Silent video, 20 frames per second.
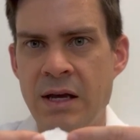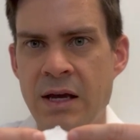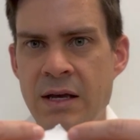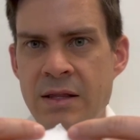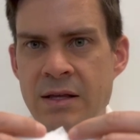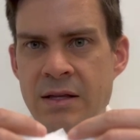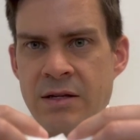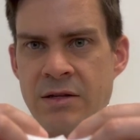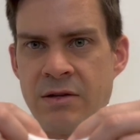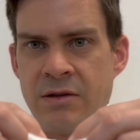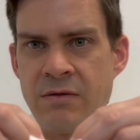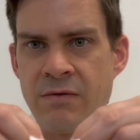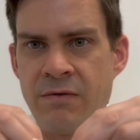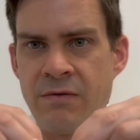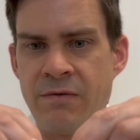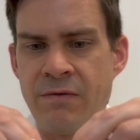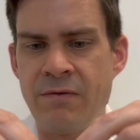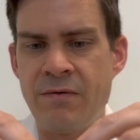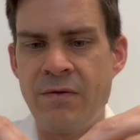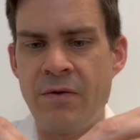and then you can
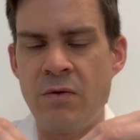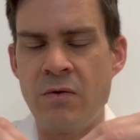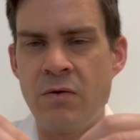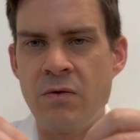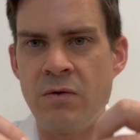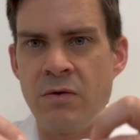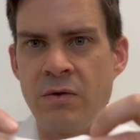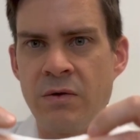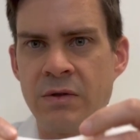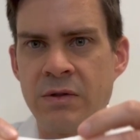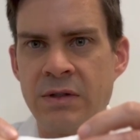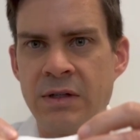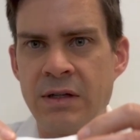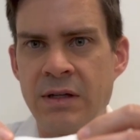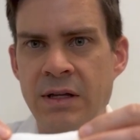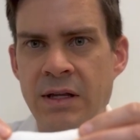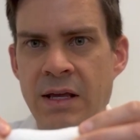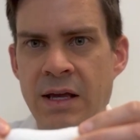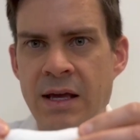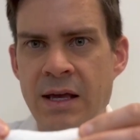fold it
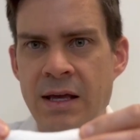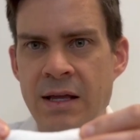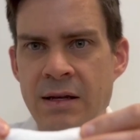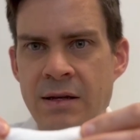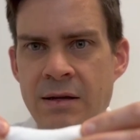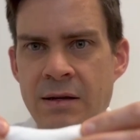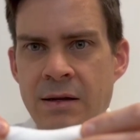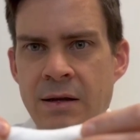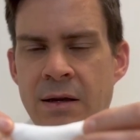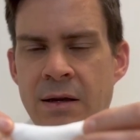again,